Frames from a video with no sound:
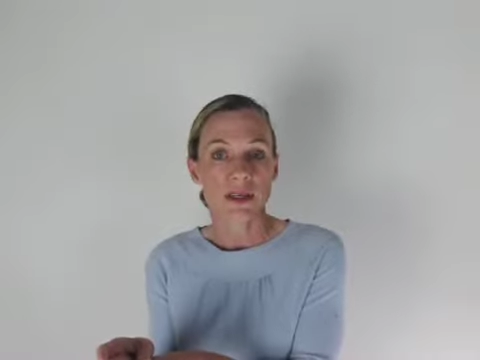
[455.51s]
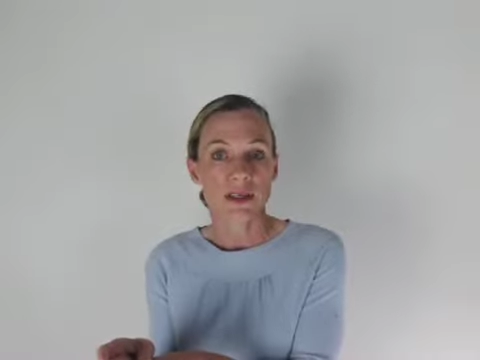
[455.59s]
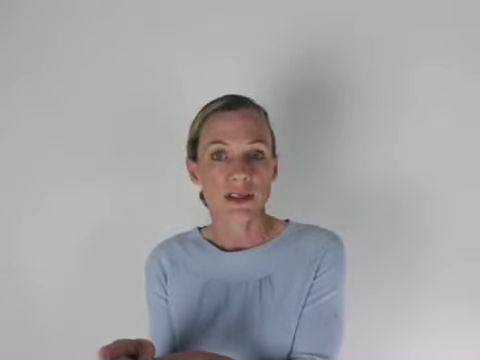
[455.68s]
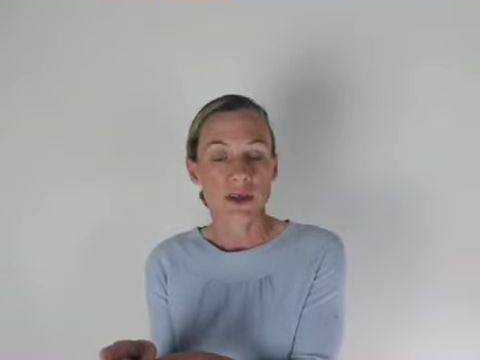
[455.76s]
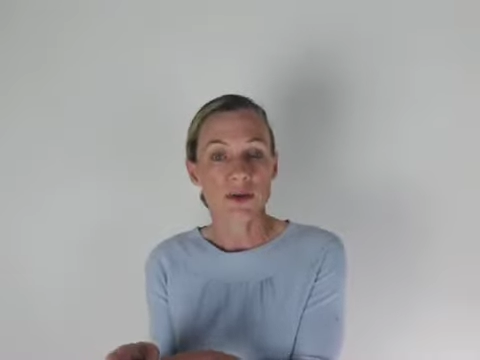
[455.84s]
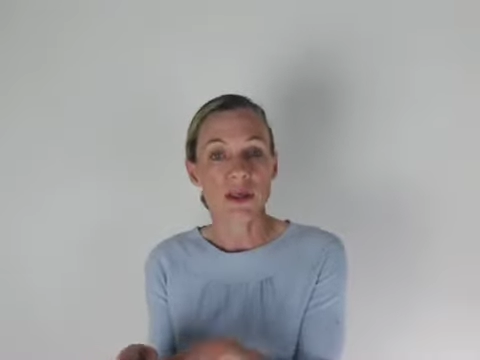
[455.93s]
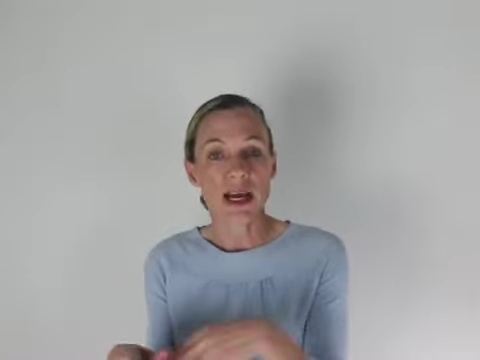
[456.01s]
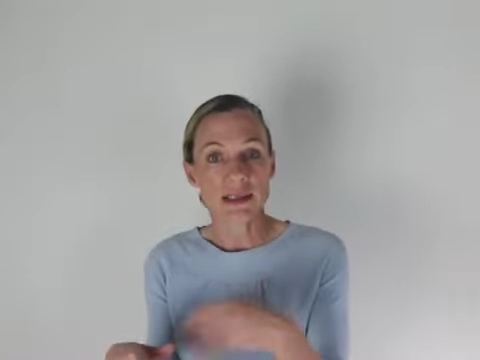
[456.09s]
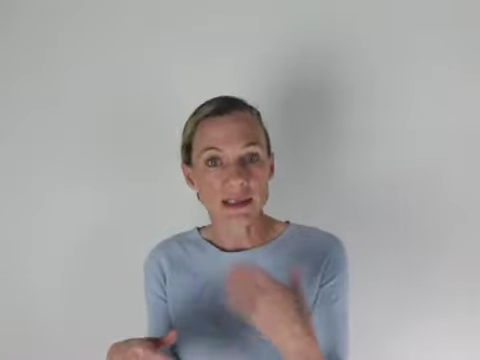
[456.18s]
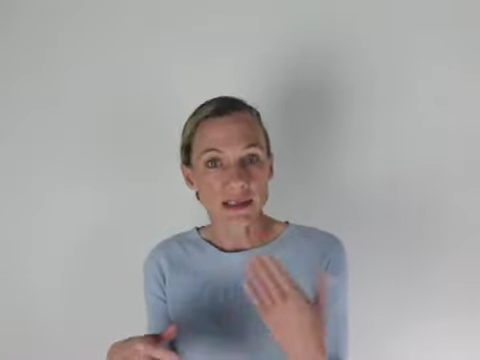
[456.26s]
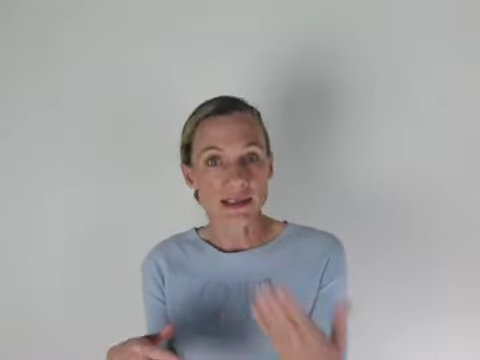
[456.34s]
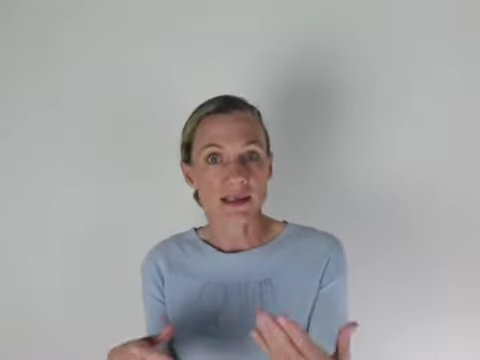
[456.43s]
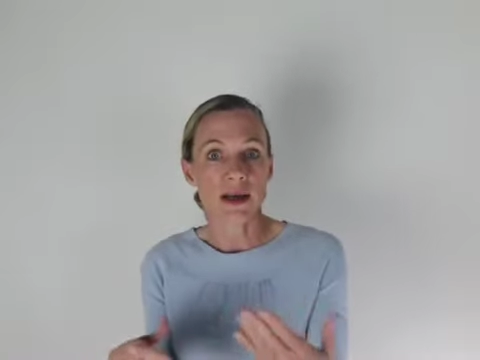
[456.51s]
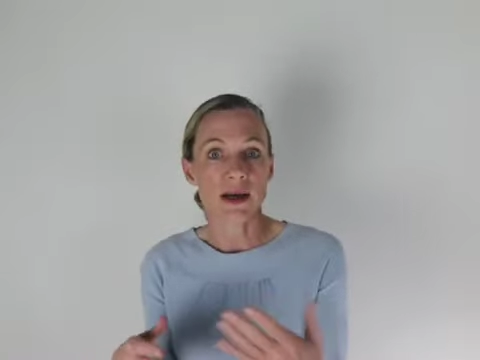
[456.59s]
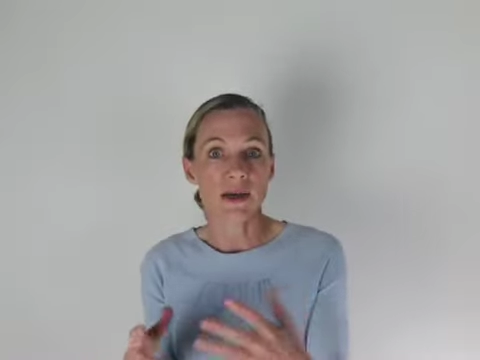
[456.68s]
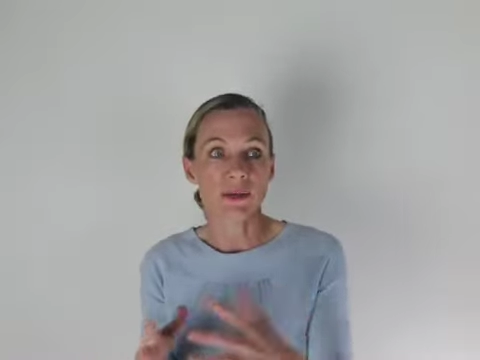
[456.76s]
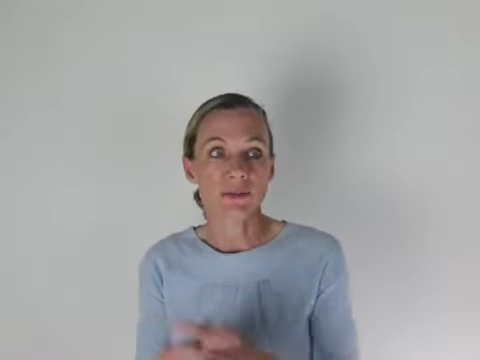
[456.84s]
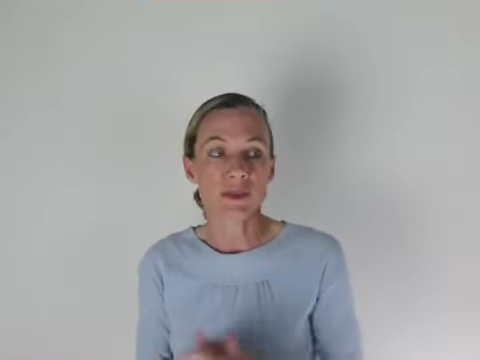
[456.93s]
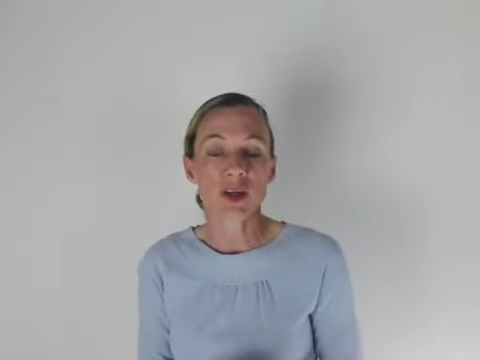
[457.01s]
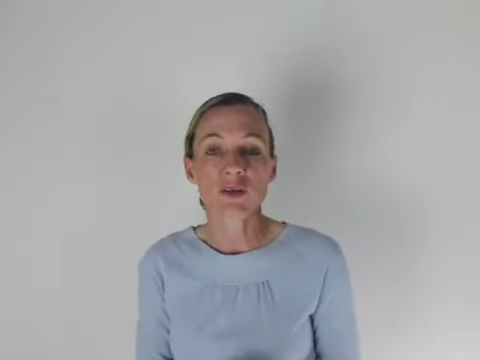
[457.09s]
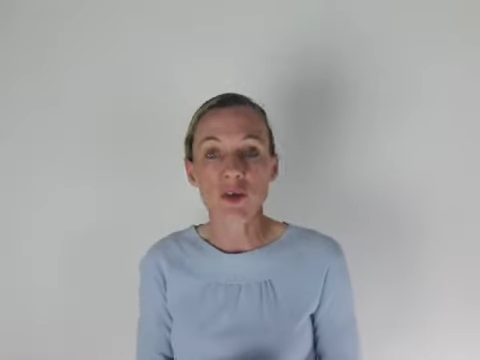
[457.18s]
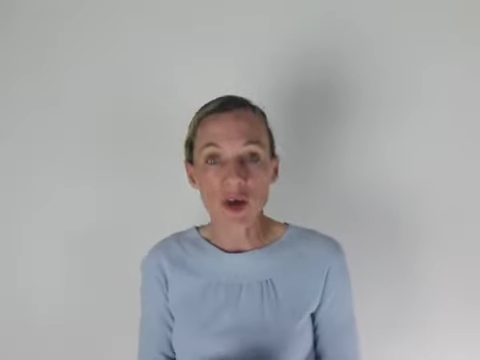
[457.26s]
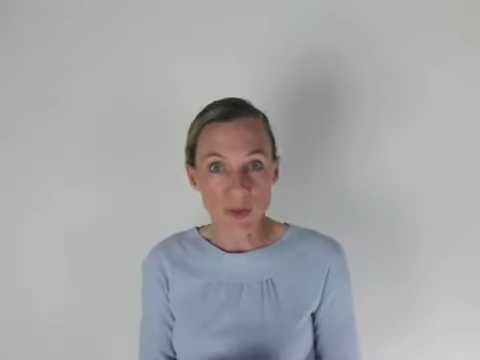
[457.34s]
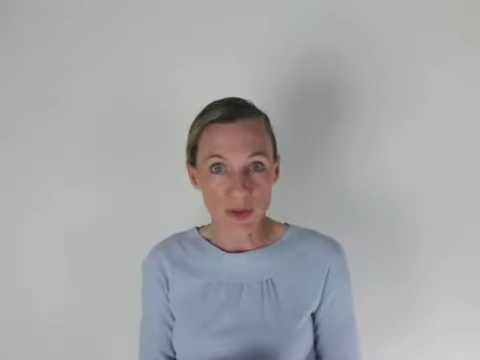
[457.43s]
So that's
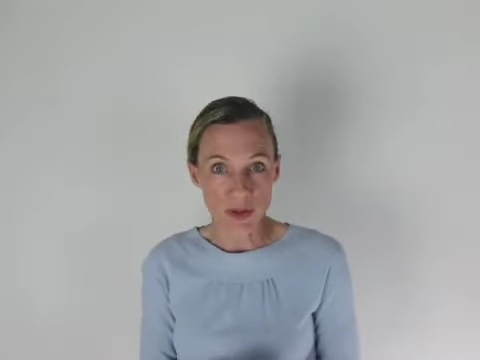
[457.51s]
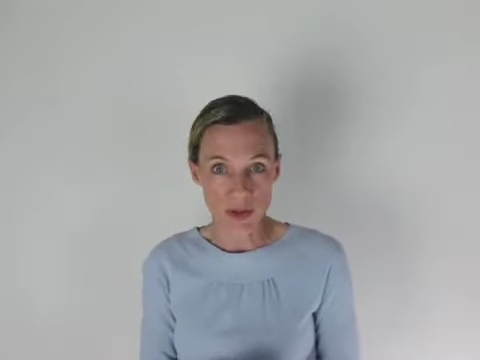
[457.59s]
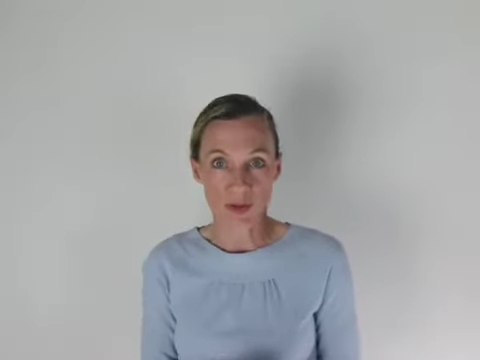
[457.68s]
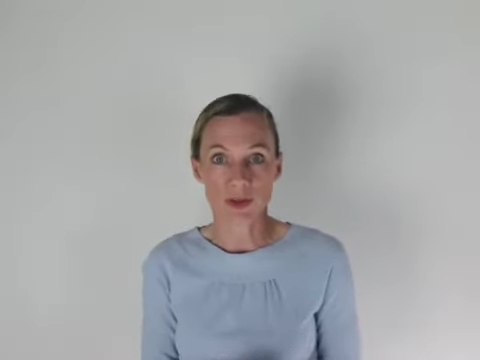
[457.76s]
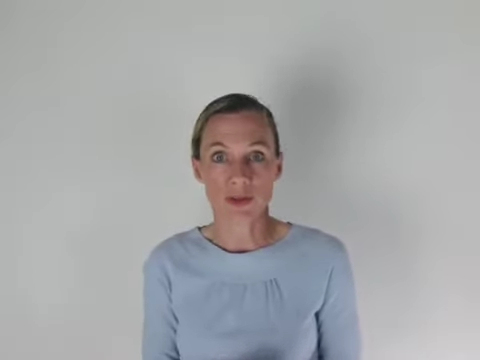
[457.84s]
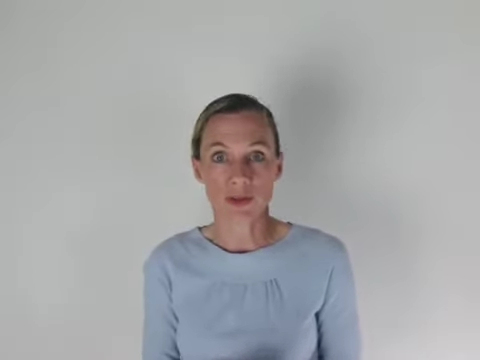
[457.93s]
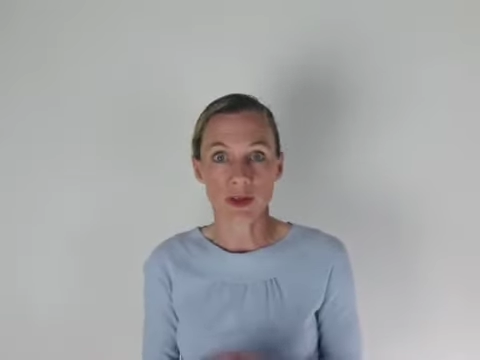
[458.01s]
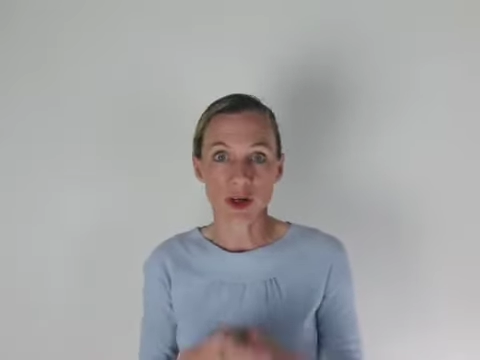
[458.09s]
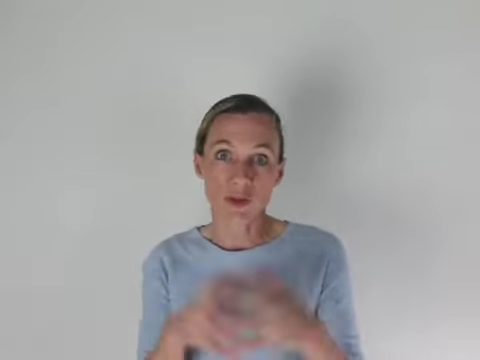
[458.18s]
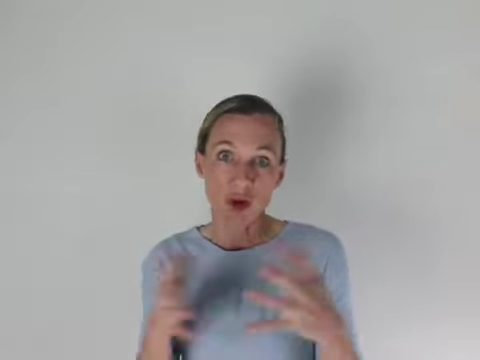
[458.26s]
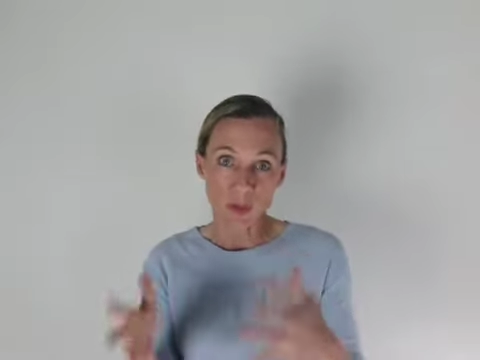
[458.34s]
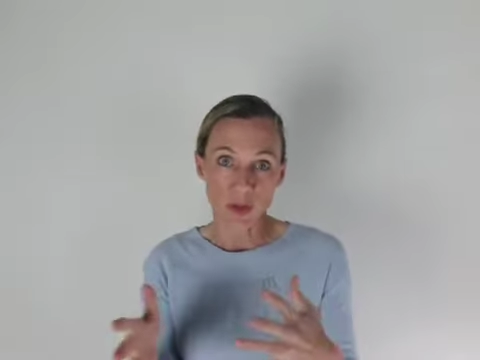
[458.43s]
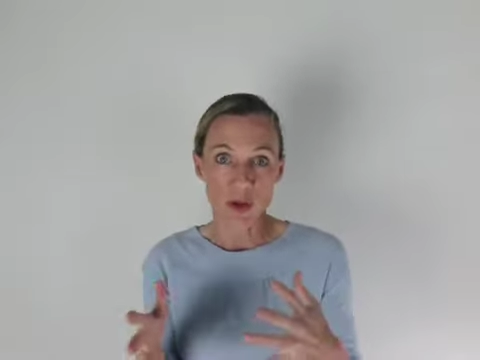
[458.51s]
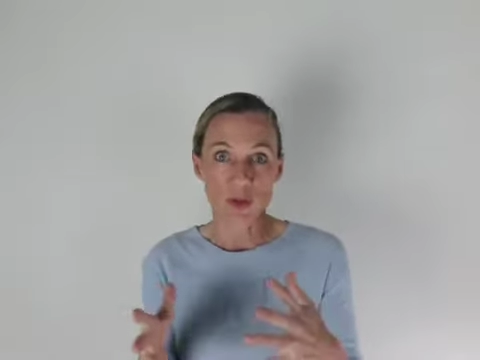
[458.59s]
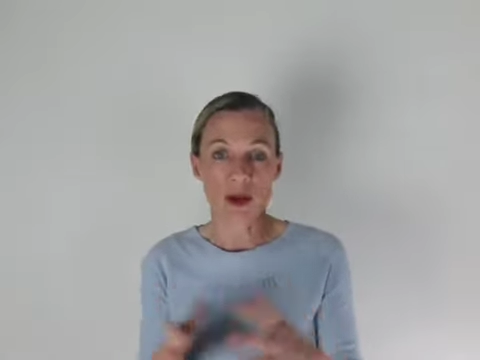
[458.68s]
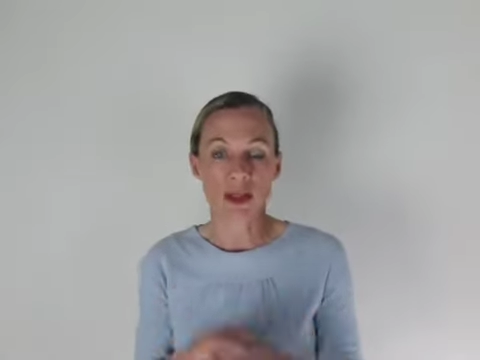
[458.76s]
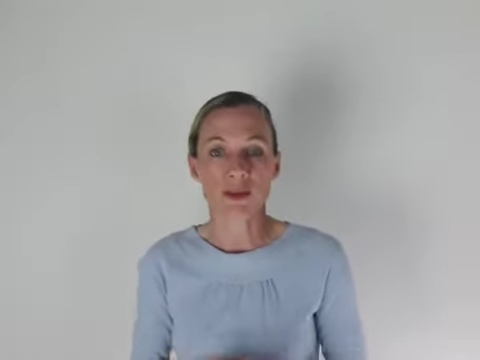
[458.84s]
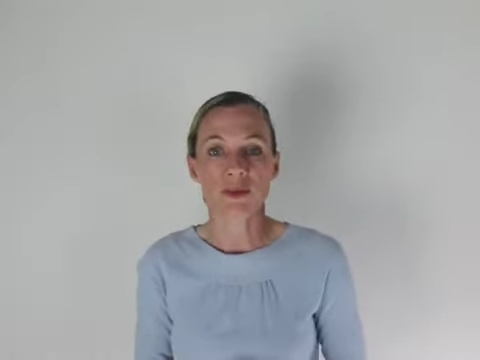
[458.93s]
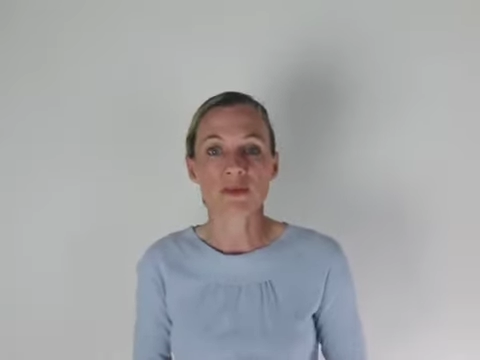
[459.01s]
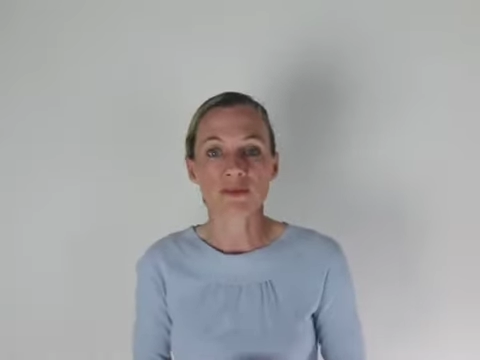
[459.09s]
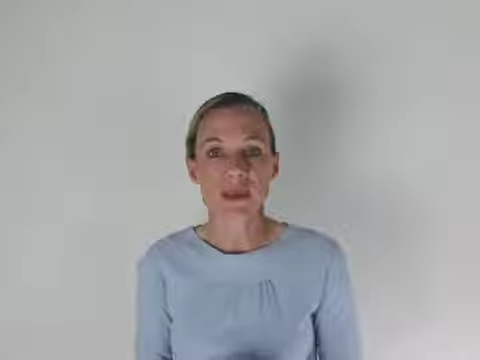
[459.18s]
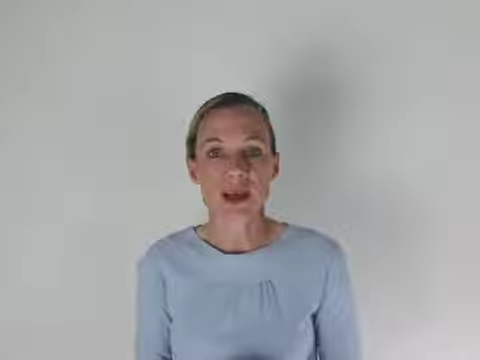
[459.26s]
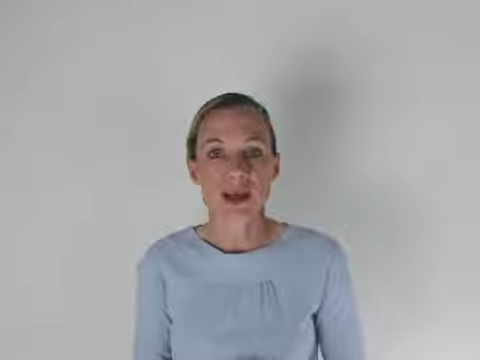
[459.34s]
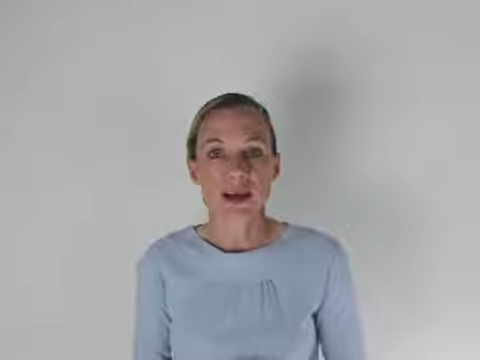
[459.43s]
convertible loan rather.
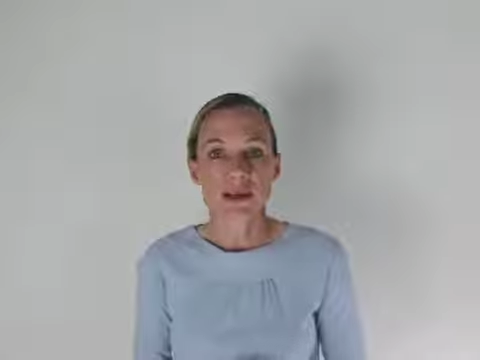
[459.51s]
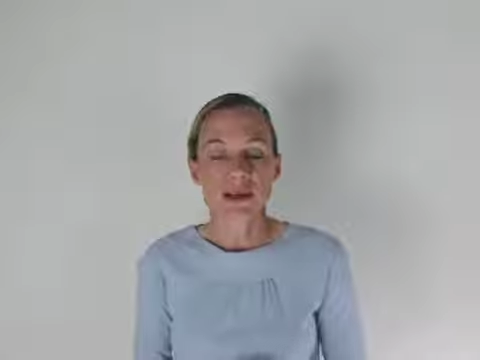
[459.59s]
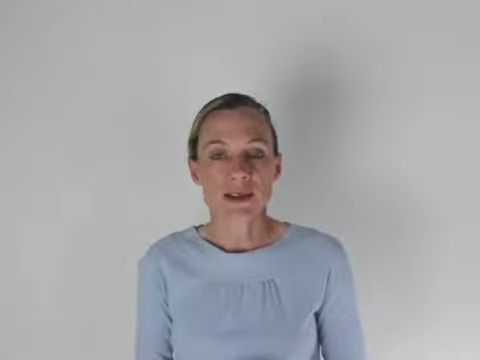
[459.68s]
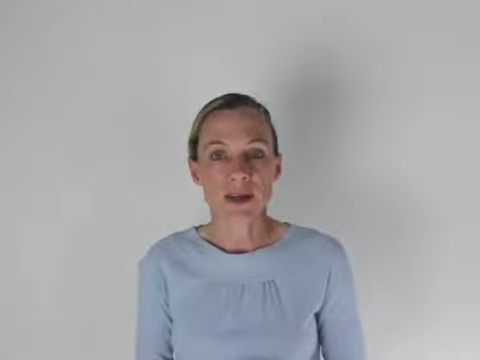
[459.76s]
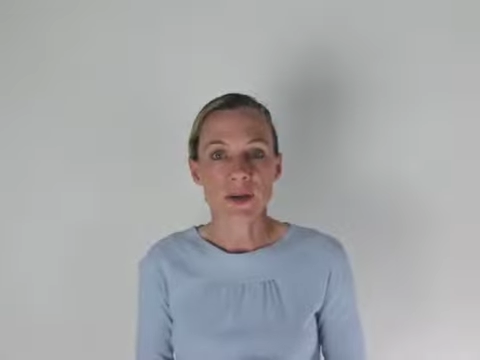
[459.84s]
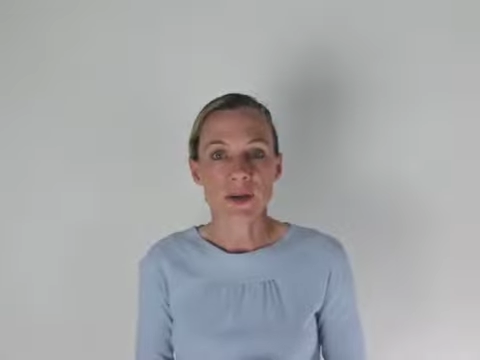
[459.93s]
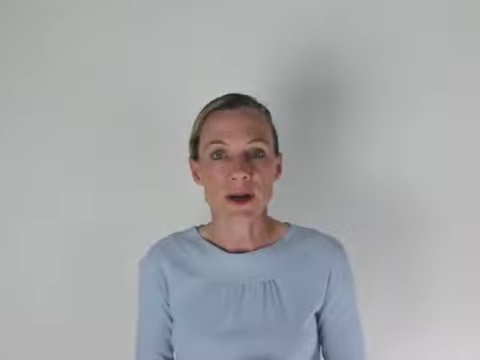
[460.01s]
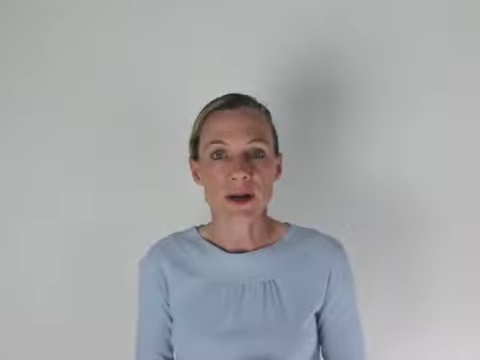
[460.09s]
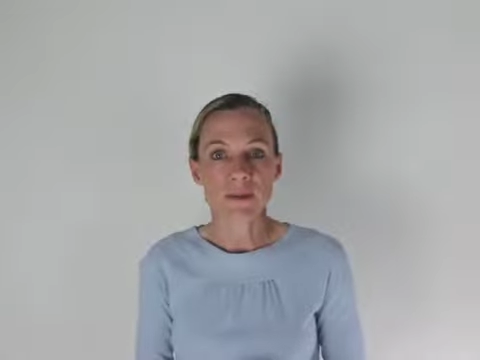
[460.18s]
So